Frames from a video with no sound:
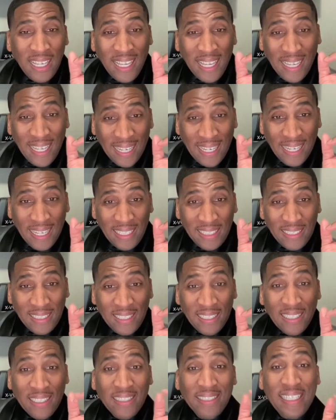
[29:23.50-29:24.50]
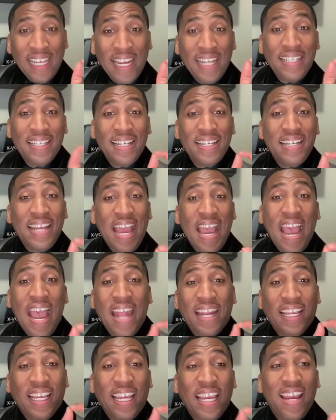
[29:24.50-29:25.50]
And they
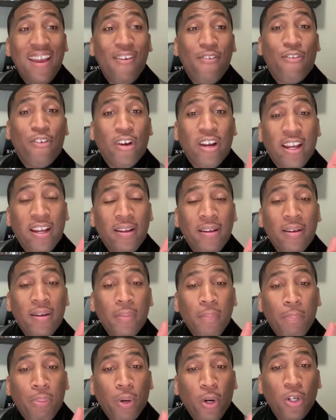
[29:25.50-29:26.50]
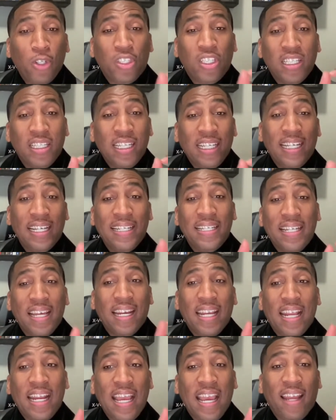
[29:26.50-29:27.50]
denied every person in there
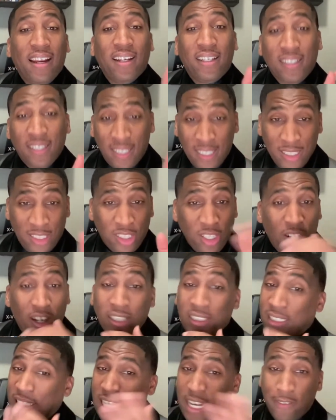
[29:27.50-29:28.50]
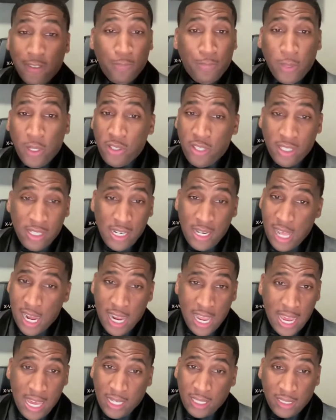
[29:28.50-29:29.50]
that had a gun charge, and every person in there
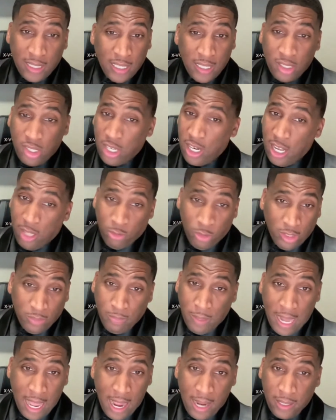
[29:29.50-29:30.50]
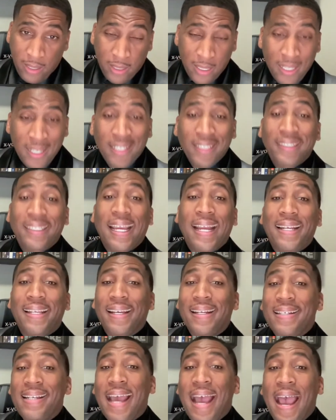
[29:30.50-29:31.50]
that had a gun charge was black. They
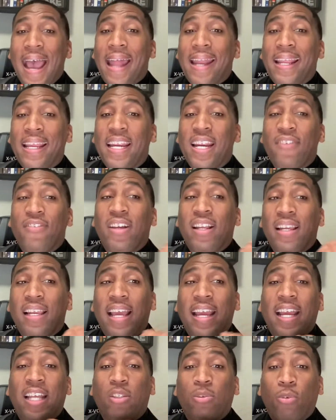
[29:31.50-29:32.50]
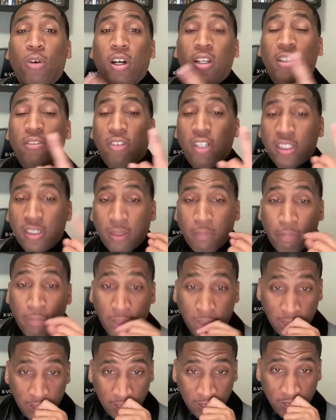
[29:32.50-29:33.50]
denied every last one of us a
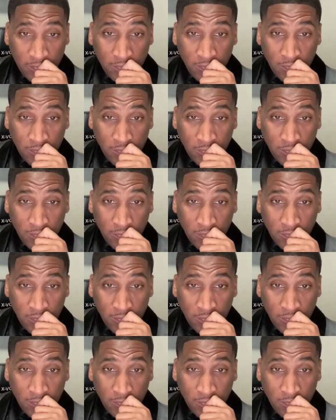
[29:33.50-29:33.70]
bond.